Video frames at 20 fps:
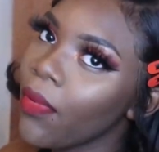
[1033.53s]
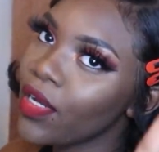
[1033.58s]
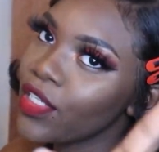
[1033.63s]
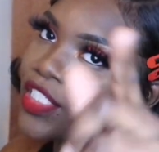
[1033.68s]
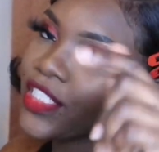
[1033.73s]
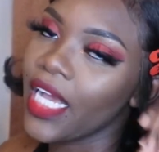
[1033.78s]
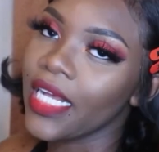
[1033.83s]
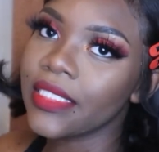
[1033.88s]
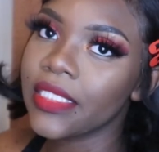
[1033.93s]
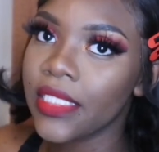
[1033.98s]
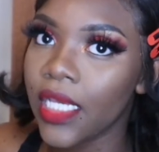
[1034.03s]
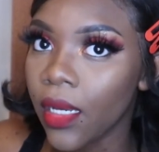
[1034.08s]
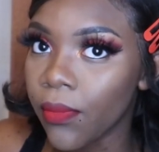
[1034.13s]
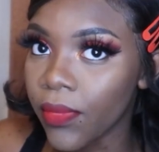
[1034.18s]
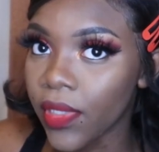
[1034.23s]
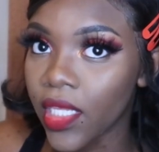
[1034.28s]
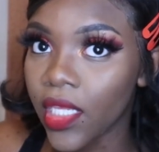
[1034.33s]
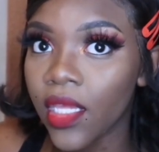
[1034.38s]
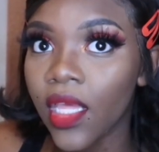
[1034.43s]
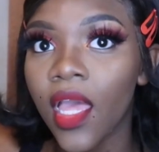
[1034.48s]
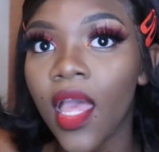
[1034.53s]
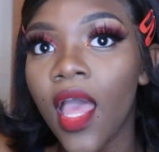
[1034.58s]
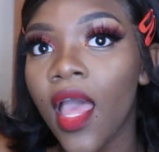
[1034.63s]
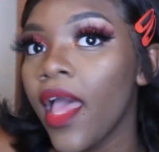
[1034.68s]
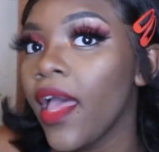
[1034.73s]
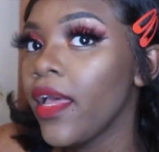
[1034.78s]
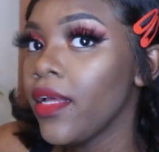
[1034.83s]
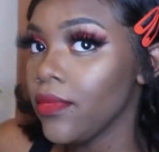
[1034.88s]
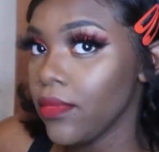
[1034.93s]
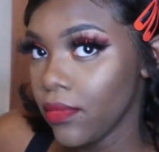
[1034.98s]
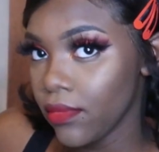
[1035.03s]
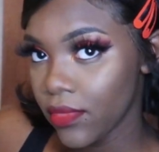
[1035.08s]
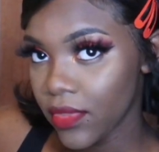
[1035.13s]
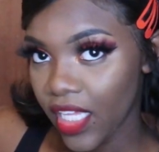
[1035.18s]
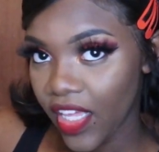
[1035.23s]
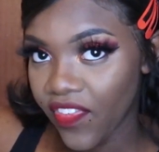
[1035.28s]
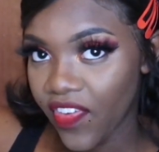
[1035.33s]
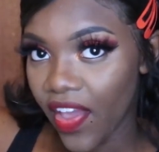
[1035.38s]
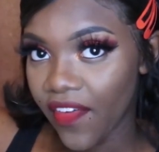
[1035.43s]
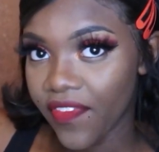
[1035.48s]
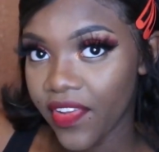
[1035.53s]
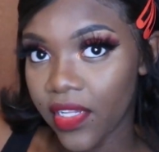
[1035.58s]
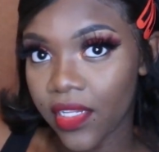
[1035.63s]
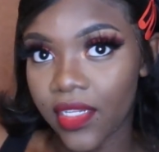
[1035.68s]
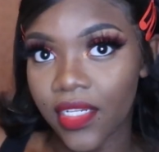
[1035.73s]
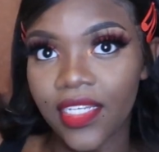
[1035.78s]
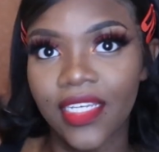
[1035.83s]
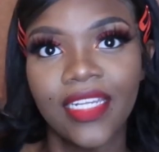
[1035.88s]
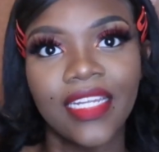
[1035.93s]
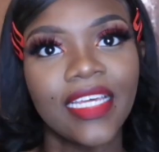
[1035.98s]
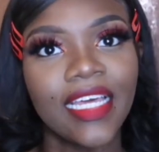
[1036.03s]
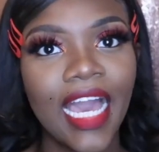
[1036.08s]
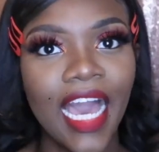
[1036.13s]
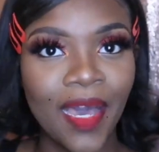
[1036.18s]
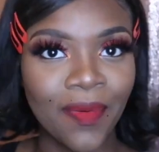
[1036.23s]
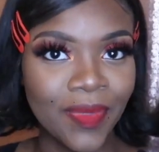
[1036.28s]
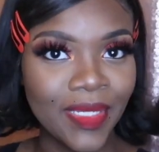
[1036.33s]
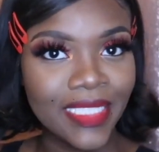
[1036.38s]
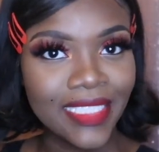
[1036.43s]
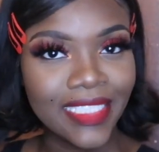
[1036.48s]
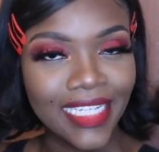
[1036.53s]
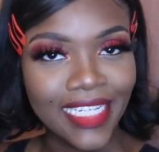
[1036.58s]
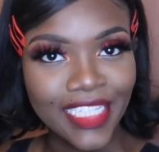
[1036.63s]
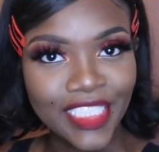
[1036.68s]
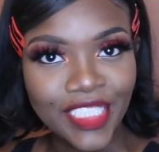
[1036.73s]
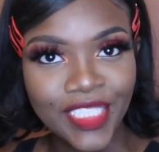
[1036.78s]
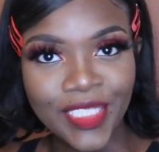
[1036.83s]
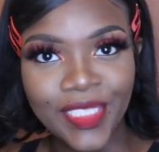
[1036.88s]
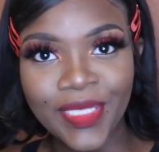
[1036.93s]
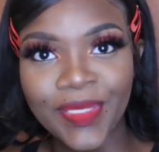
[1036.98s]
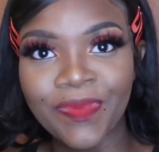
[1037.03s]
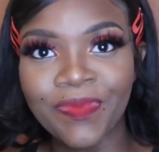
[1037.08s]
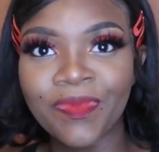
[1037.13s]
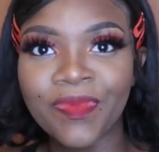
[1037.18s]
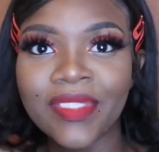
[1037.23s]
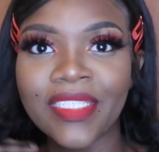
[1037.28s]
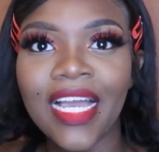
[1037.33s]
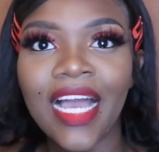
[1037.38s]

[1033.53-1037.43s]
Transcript: about y'all tell me if y'all feeling it in the comment section.